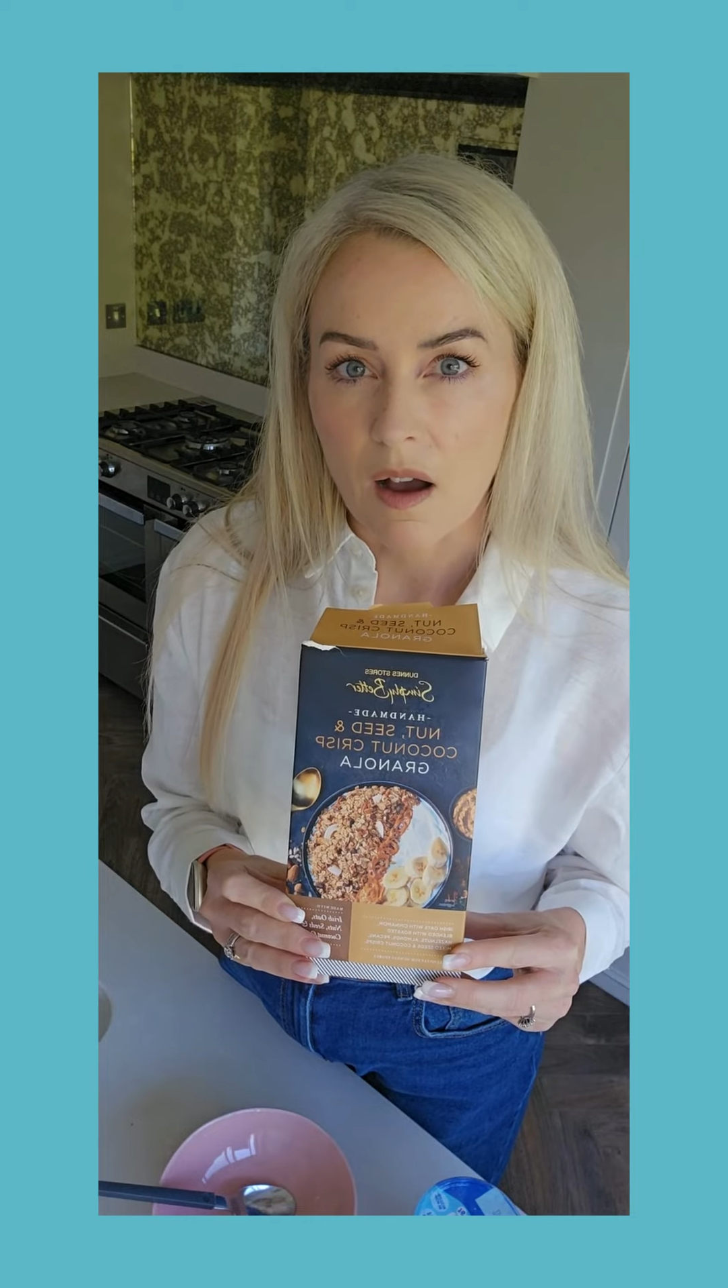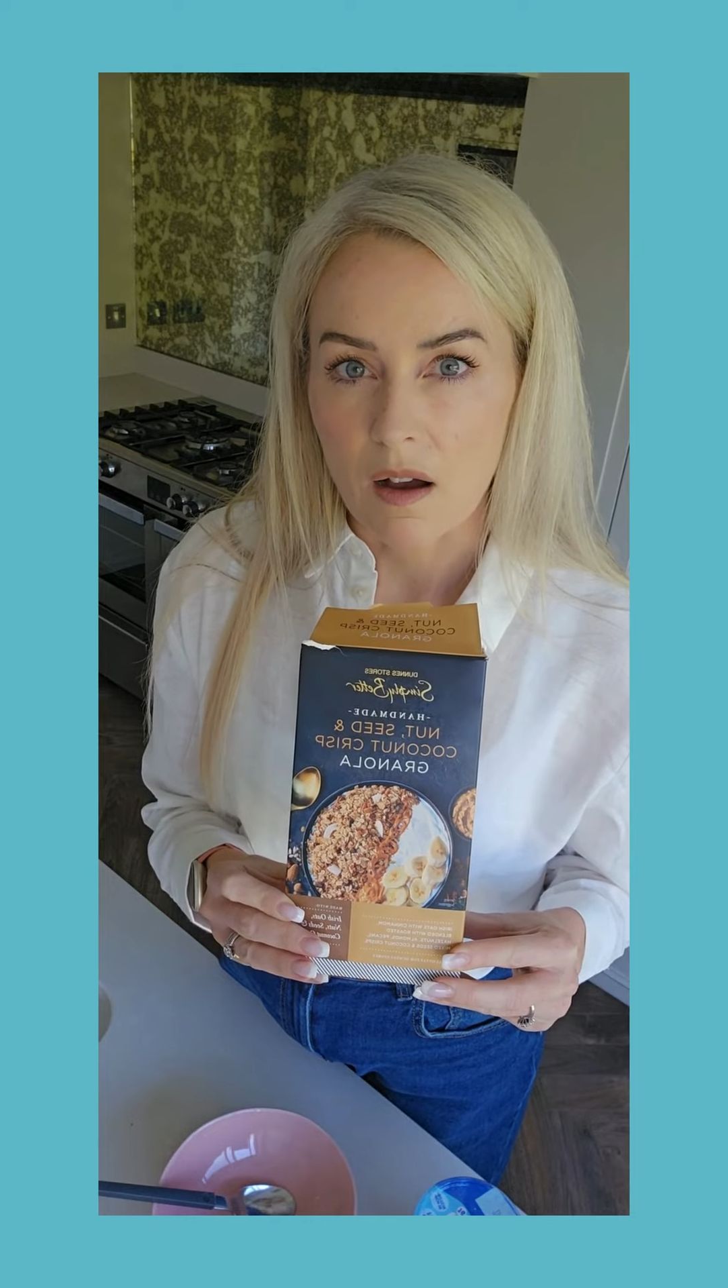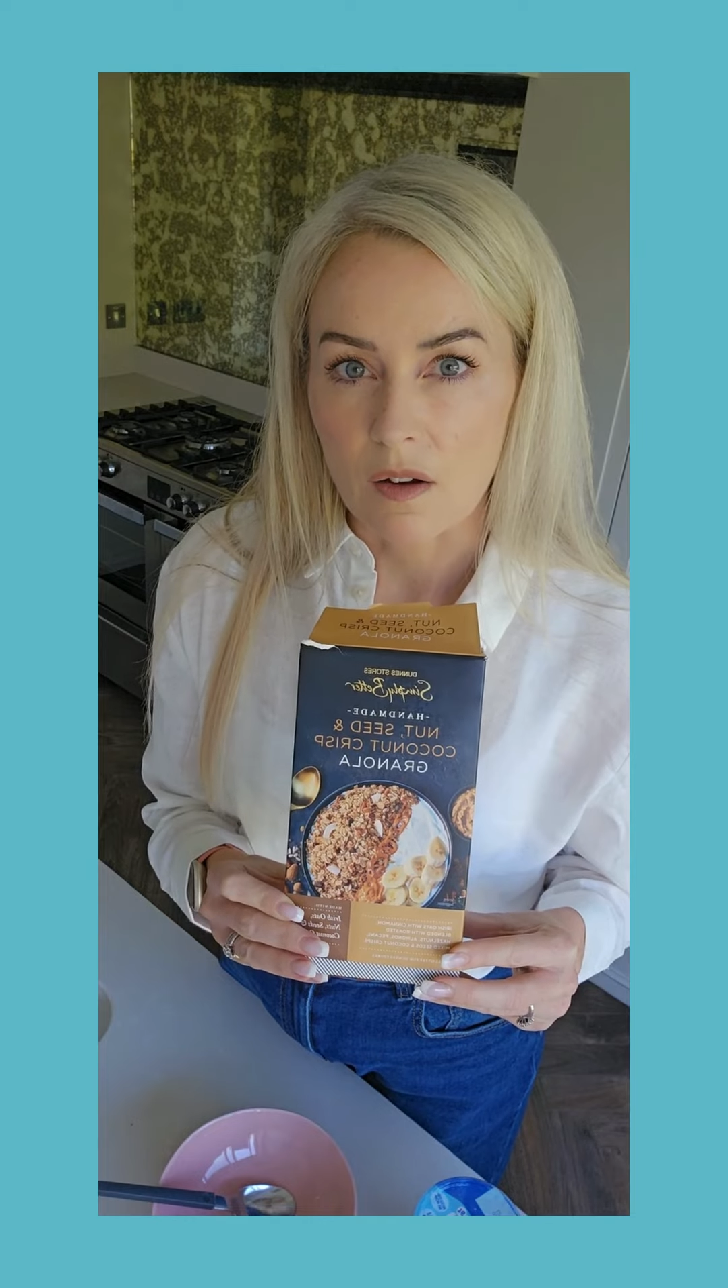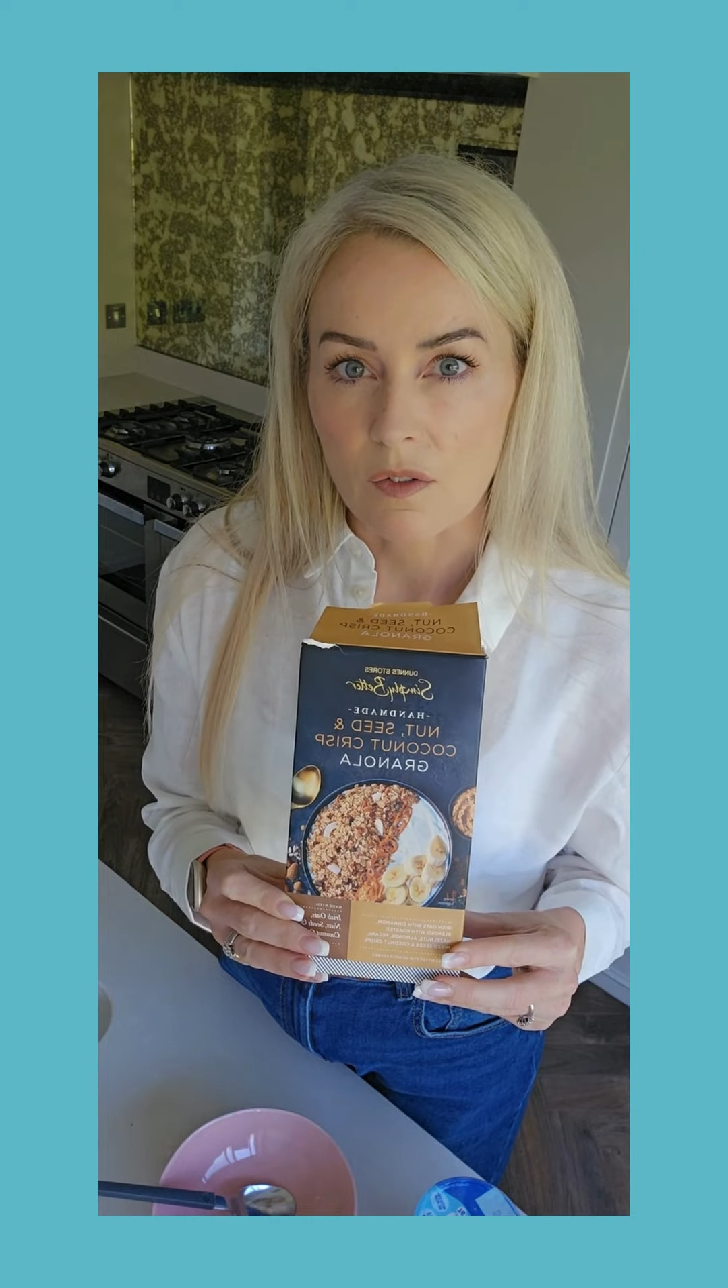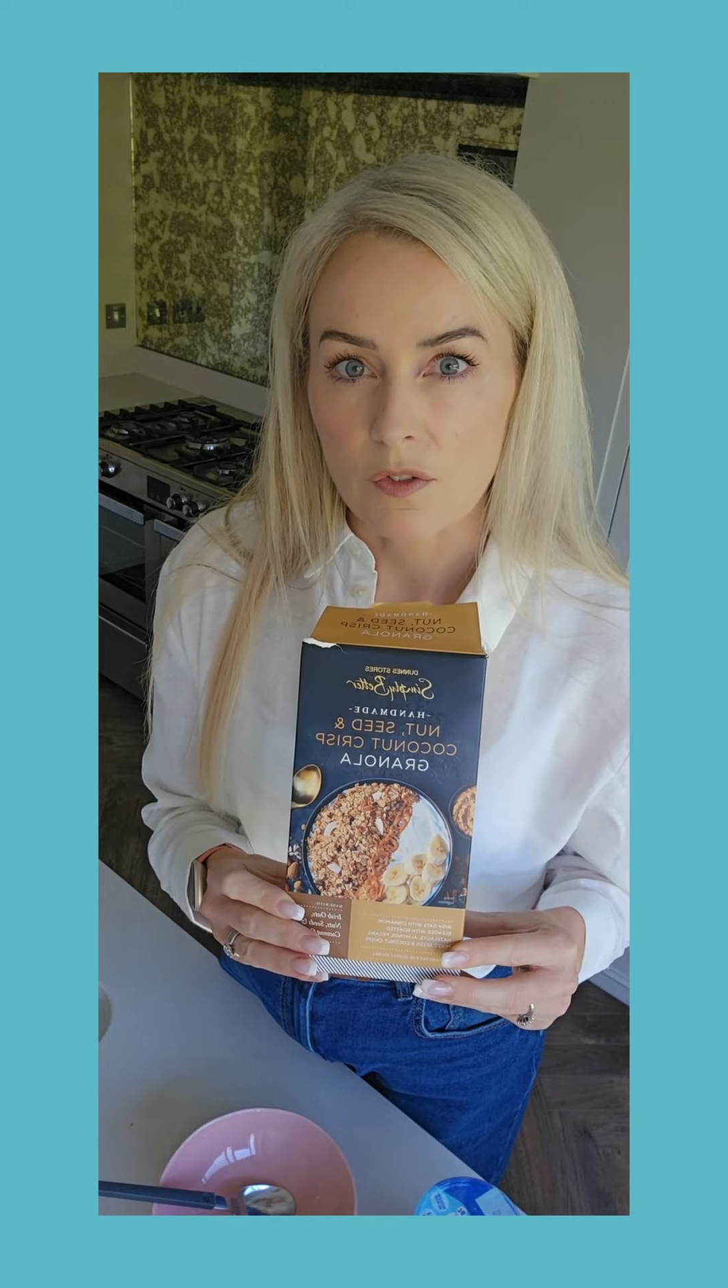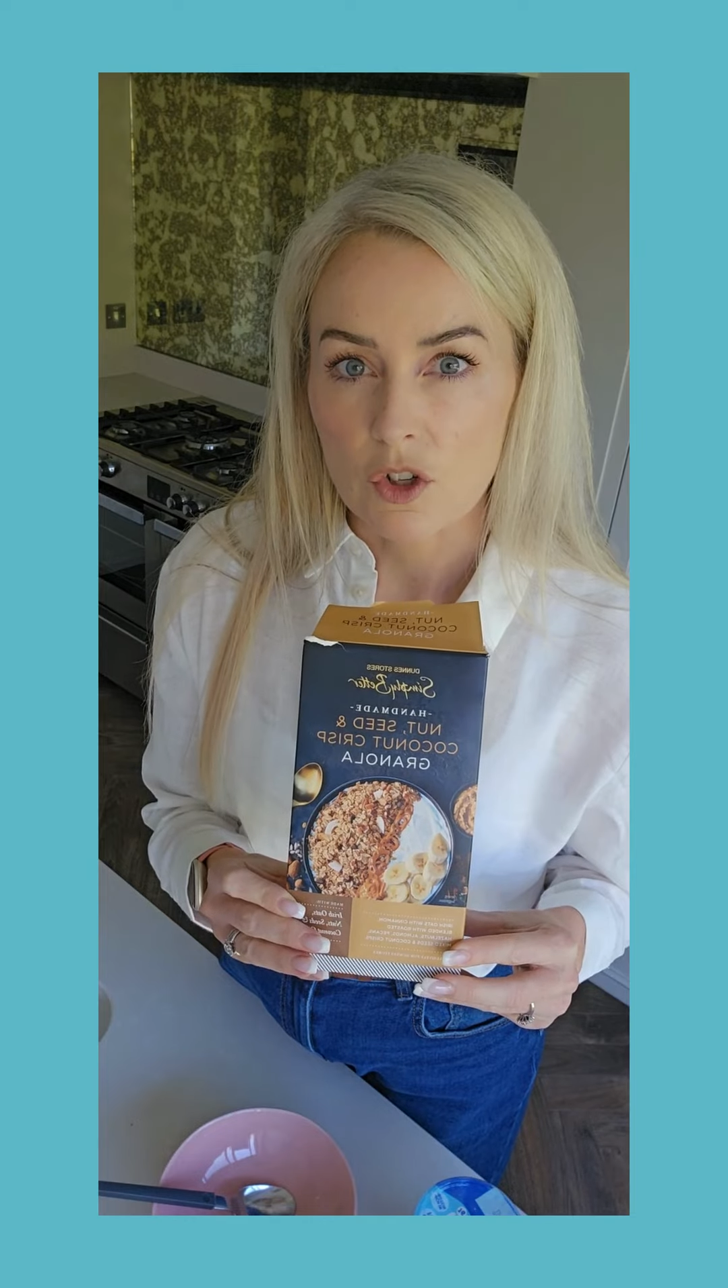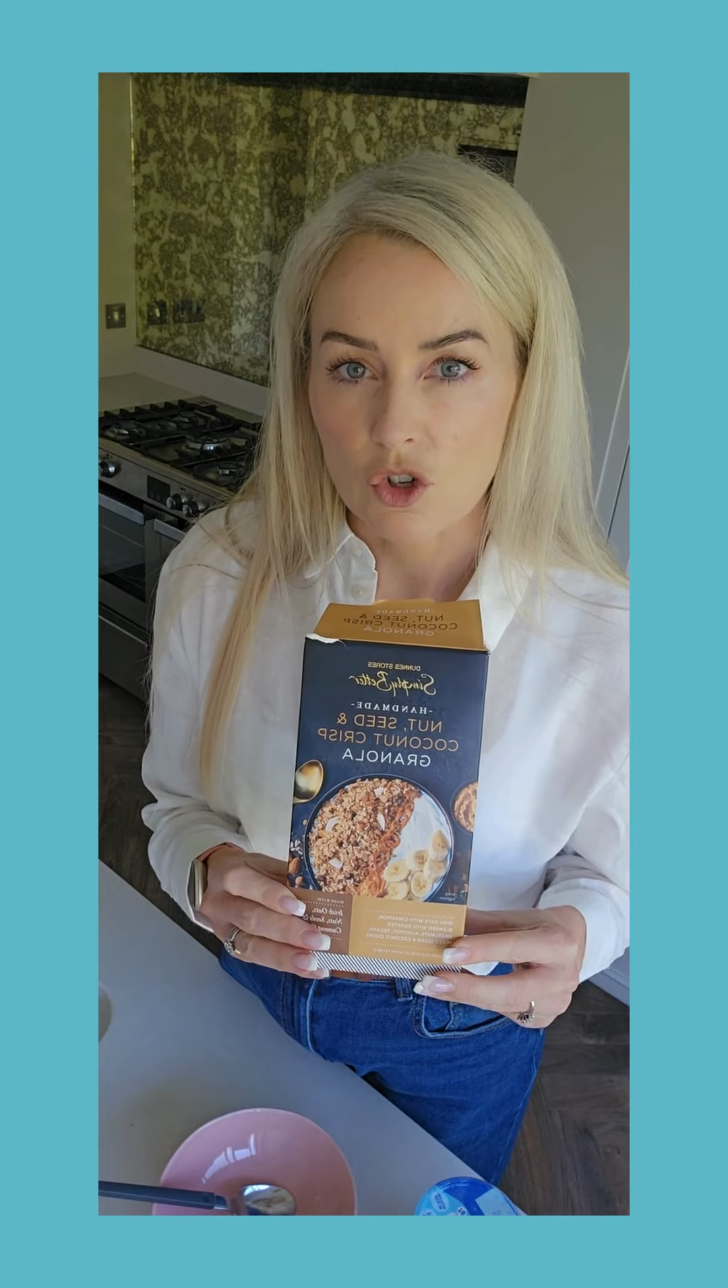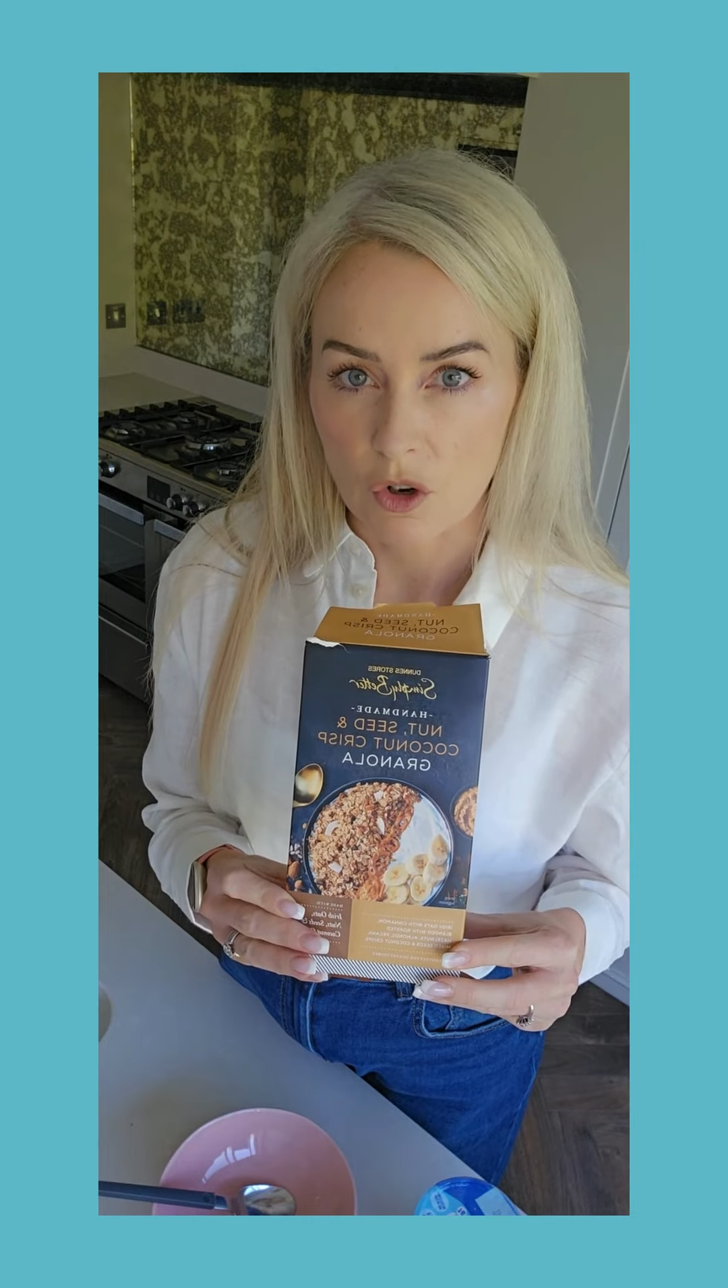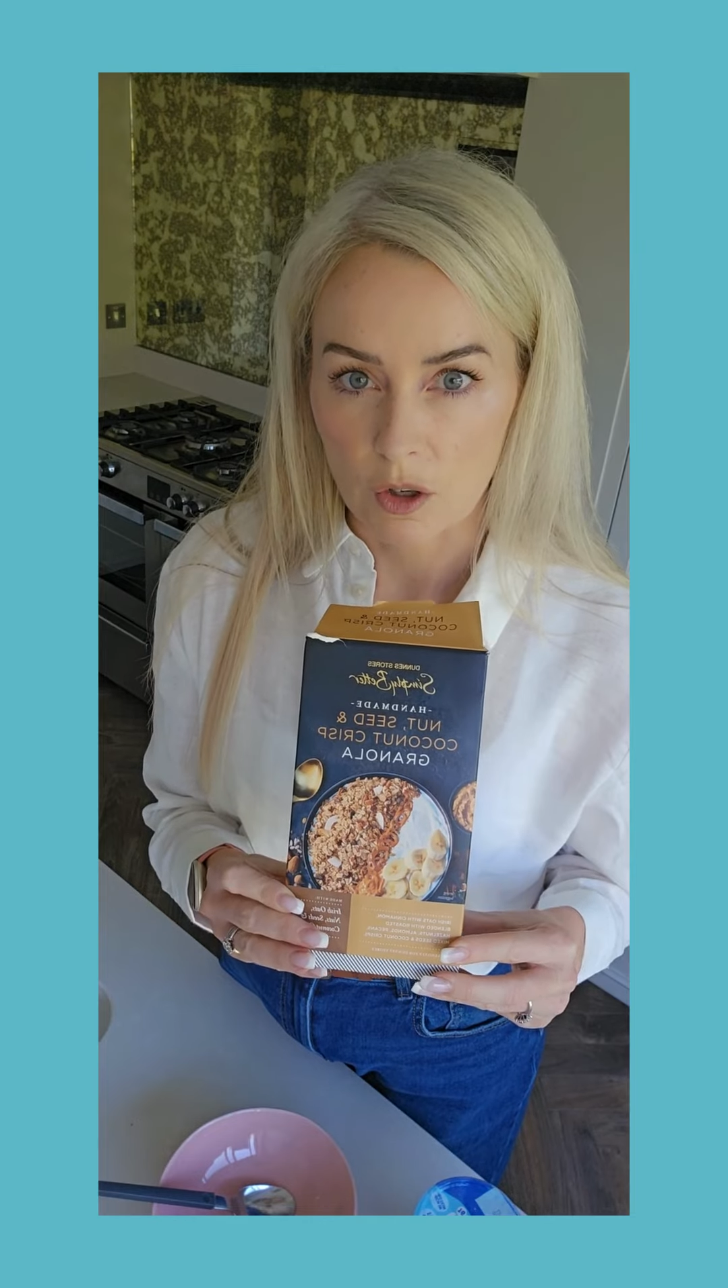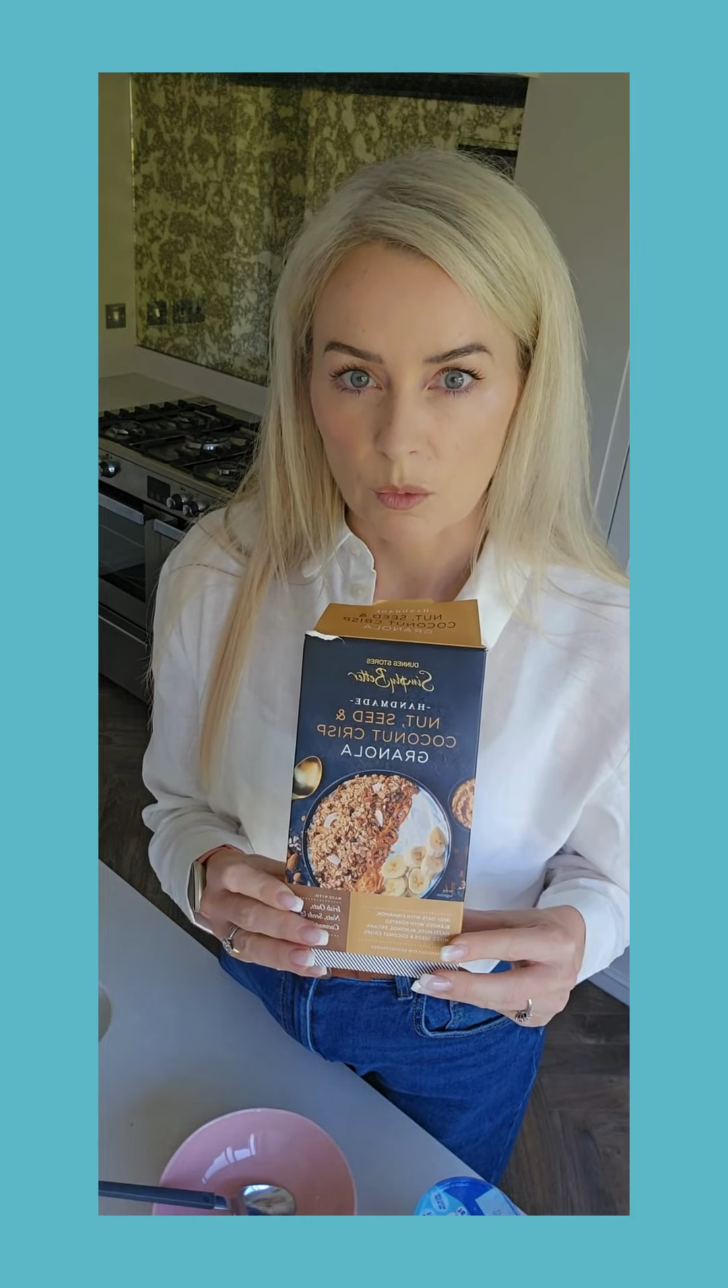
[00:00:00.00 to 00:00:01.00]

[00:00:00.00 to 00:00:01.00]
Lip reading: of sugar,